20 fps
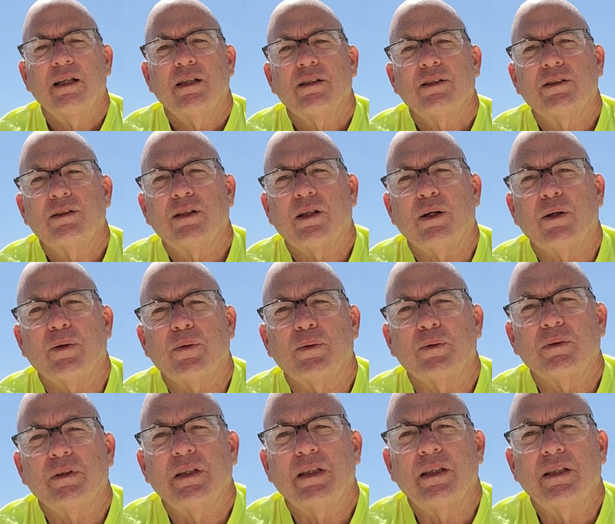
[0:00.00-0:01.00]

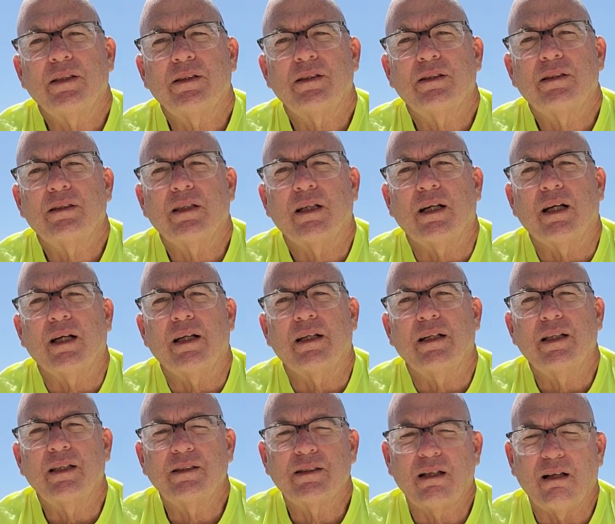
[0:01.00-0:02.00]
So its, uh,
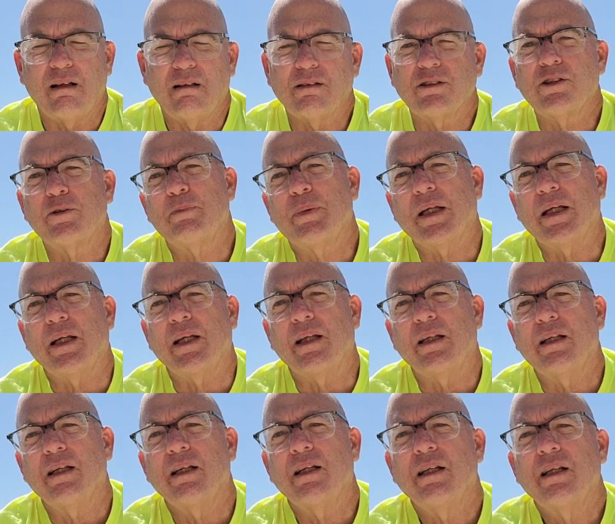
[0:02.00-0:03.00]
its hull speed